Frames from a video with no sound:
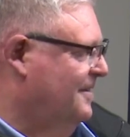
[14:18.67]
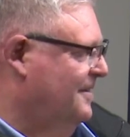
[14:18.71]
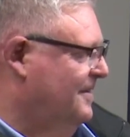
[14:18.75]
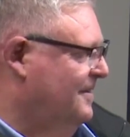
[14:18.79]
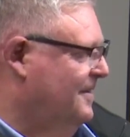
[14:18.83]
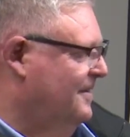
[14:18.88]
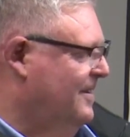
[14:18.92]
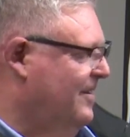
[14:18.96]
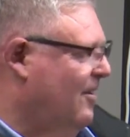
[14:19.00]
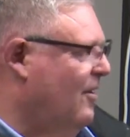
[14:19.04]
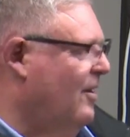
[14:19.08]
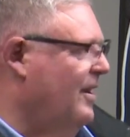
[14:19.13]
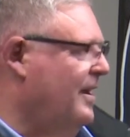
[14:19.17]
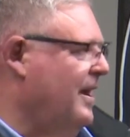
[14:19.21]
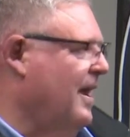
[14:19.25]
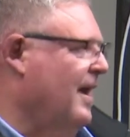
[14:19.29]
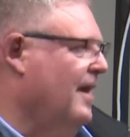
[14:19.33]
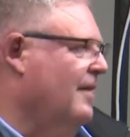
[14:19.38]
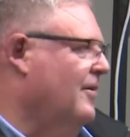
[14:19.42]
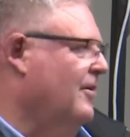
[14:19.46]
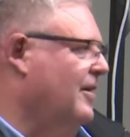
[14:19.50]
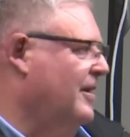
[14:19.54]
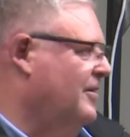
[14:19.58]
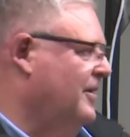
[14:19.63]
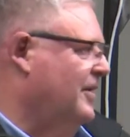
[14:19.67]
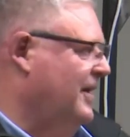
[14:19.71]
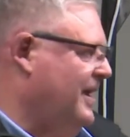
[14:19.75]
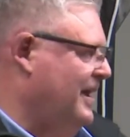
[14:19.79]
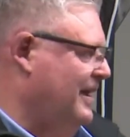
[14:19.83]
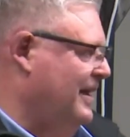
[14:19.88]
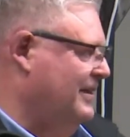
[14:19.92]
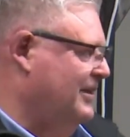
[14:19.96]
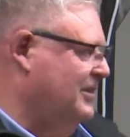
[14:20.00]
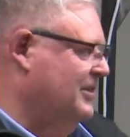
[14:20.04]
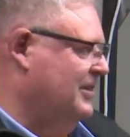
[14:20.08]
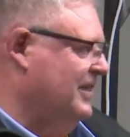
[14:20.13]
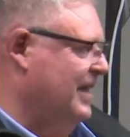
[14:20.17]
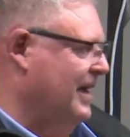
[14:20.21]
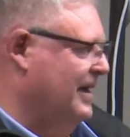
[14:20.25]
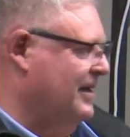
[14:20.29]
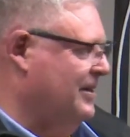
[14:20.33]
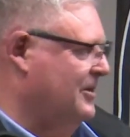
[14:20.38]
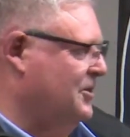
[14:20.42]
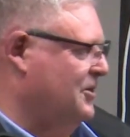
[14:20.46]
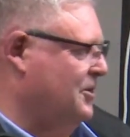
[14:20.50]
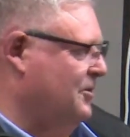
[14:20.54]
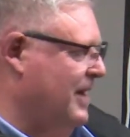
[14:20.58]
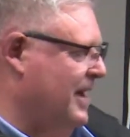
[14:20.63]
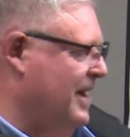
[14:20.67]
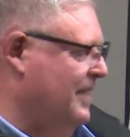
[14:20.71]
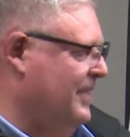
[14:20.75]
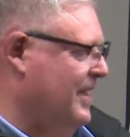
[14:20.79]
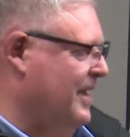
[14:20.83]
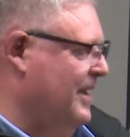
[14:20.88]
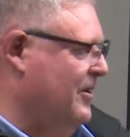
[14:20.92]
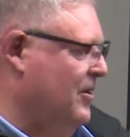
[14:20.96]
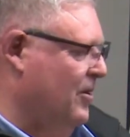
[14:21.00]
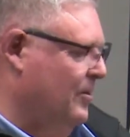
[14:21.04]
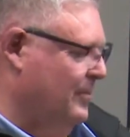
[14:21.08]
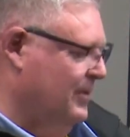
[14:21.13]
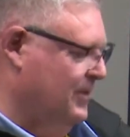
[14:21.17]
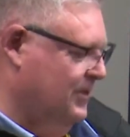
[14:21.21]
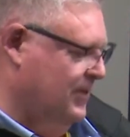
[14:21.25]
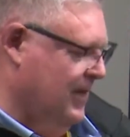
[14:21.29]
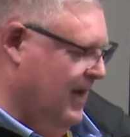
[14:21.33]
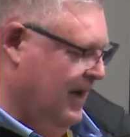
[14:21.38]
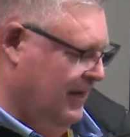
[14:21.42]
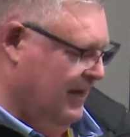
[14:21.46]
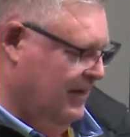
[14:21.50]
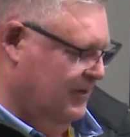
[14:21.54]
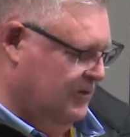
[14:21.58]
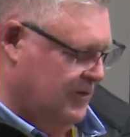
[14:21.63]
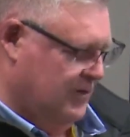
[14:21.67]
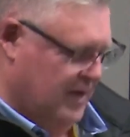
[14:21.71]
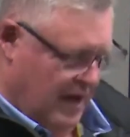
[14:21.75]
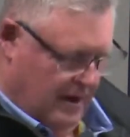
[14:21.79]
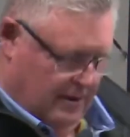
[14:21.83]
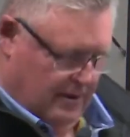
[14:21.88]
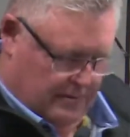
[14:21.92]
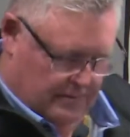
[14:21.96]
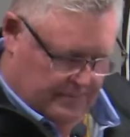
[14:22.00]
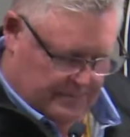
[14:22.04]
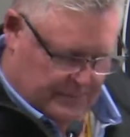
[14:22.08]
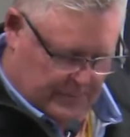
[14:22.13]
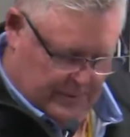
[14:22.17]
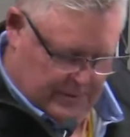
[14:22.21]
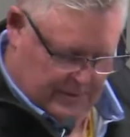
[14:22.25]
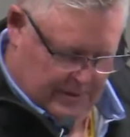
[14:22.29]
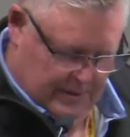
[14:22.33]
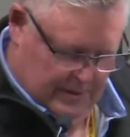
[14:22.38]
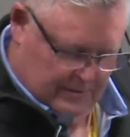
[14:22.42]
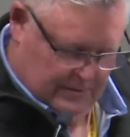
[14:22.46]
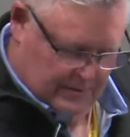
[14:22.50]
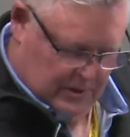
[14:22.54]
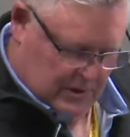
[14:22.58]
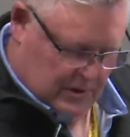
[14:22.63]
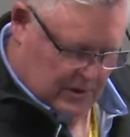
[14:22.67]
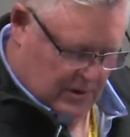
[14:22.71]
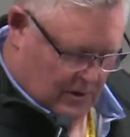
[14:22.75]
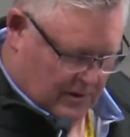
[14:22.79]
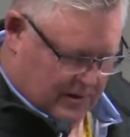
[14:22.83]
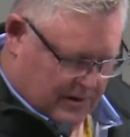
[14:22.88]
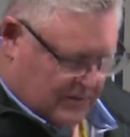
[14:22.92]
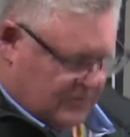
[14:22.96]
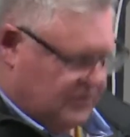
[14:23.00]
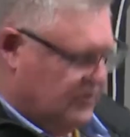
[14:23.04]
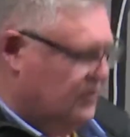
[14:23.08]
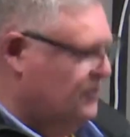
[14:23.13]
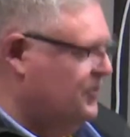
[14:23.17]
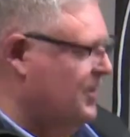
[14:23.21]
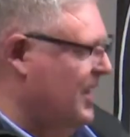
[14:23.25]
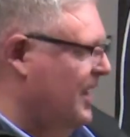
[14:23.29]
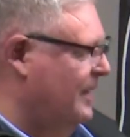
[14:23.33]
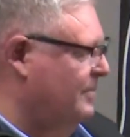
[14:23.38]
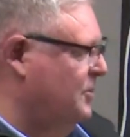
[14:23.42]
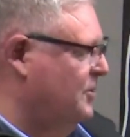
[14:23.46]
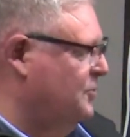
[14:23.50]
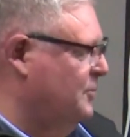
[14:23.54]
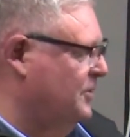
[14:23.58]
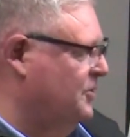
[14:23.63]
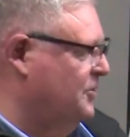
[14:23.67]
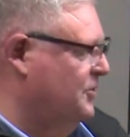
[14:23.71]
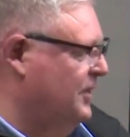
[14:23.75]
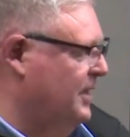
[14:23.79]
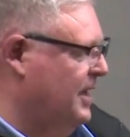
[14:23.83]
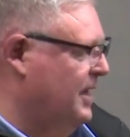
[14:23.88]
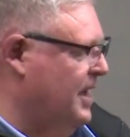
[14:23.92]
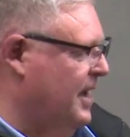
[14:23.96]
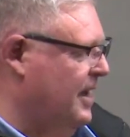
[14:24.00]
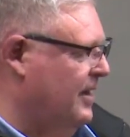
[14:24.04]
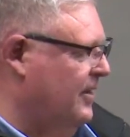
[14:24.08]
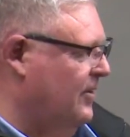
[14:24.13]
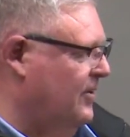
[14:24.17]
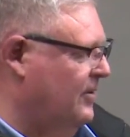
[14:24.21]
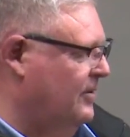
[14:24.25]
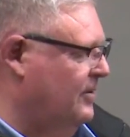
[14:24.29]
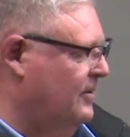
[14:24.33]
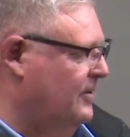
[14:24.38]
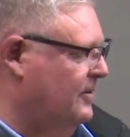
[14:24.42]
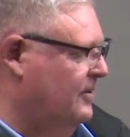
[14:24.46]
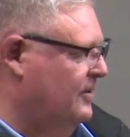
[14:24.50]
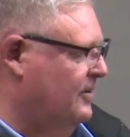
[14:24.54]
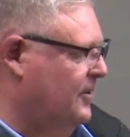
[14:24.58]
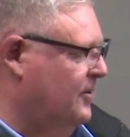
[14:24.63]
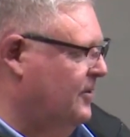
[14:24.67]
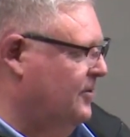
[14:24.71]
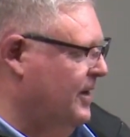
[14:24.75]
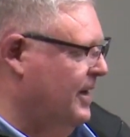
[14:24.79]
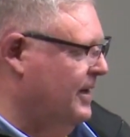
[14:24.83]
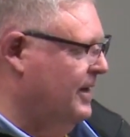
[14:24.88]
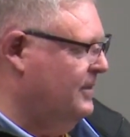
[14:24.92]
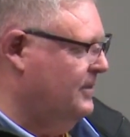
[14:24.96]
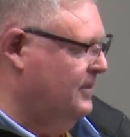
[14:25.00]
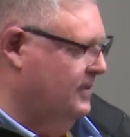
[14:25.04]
I know, I've got to cut your slack because you're out there commentating. So, the cock is the same as what's in the catalogue, correct?